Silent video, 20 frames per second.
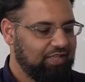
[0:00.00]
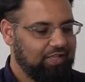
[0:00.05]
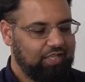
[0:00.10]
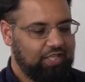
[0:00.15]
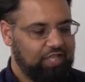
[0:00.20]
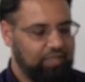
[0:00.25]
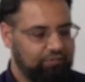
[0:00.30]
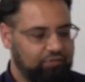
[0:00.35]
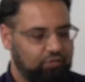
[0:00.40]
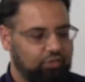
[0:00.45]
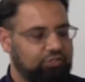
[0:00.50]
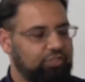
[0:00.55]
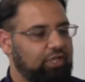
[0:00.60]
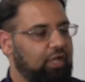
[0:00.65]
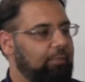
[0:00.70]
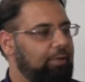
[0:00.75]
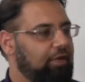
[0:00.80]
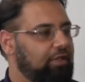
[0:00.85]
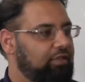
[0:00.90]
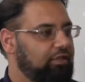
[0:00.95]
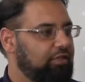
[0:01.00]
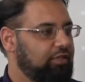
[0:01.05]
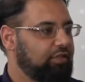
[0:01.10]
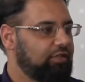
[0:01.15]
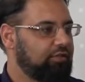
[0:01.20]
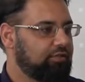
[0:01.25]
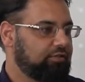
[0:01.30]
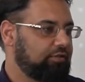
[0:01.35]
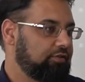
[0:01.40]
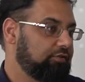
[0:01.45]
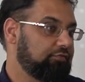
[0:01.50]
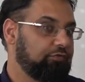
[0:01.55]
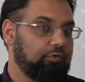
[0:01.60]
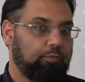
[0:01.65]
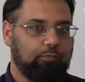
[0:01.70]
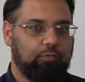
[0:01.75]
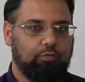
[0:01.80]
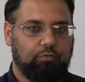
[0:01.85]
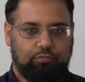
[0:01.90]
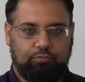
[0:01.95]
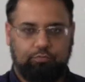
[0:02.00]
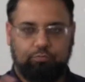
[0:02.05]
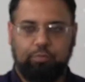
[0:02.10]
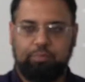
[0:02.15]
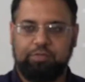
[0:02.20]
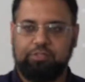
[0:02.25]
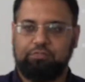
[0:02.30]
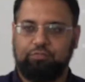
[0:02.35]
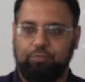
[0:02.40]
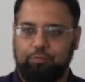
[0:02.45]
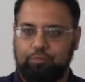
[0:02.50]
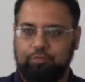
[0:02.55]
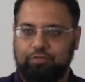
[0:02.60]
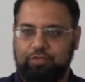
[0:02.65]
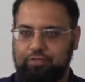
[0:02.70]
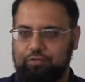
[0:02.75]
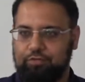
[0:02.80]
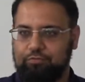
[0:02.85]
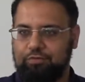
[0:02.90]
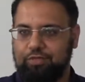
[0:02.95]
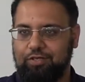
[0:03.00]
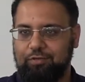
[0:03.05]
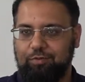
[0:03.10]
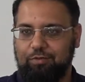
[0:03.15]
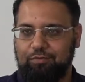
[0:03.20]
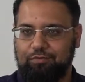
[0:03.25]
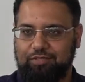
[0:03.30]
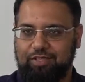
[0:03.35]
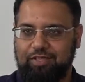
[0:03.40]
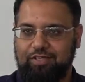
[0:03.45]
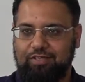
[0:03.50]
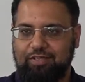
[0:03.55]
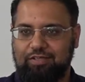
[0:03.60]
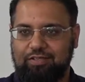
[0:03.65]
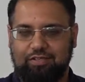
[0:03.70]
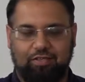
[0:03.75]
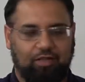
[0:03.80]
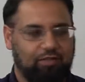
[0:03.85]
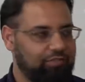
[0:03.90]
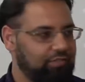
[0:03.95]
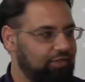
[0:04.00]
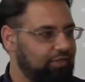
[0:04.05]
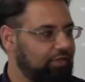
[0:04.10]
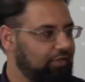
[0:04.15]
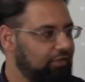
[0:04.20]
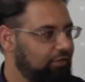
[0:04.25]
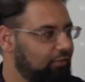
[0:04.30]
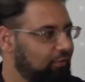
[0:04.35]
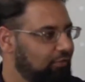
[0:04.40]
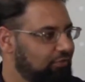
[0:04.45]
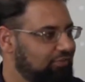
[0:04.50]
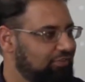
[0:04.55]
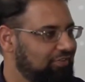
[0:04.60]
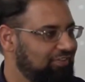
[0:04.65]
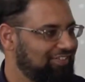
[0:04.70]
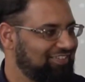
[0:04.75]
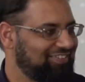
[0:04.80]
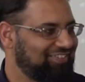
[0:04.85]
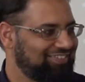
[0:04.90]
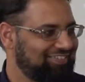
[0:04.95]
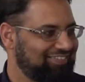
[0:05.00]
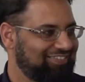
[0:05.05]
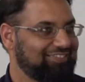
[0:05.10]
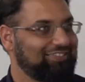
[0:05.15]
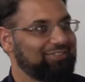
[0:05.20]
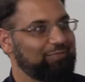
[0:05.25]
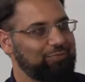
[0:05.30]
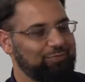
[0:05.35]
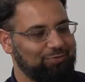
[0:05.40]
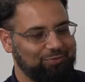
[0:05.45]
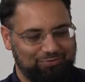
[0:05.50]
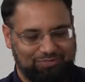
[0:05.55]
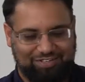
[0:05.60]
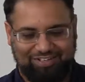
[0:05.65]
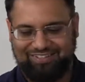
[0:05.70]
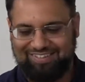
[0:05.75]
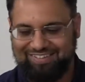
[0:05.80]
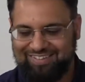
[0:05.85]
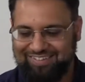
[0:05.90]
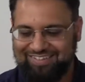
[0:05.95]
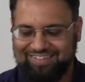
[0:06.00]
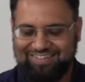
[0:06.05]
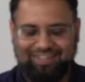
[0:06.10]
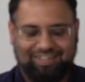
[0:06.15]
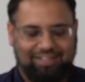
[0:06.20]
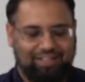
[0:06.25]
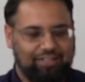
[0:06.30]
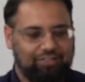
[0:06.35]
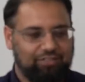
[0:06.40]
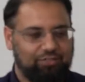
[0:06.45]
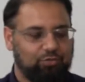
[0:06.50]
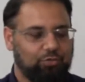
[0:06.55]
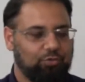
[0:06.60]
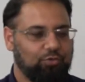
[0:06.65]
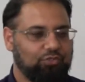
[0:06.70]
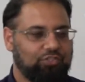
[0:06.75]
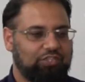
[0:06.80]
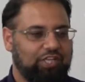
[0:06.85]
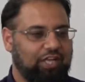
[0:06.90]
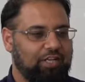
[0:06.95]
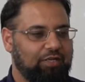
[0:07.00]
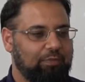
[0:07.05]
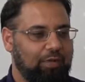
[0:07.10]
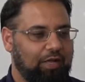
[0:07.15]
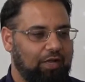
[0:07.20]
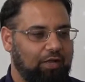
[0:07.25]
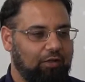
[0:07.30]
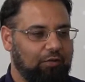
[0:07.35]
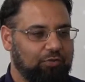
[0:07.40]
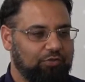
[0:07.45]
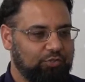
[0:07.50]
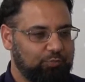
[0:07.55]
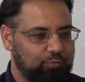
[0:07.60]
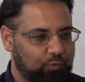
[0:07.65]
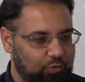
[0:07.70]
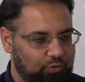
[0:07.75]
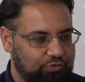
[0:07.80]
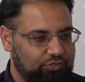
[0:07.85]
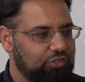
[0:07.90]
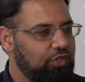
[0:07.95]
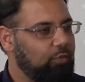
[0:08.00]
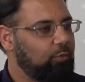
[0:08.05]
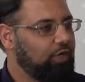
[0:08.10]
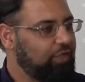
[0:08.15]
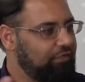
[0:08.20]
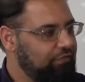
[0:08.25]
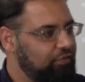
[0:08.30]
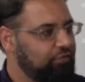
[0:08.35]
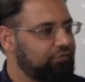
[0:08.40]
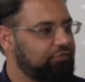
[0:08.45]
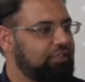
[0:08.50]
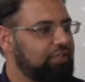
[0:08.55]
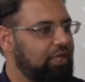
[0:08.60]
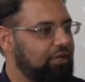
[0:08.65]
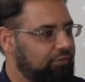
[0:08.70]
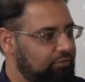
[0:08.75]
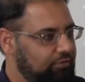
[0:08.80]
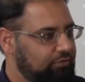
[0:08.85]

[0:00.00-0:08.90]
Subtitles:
if you're going to chat about the football, women's football, they're doing really well, yeah? I think you lost, typical, right? You're chatting about sports, whatever you've chat,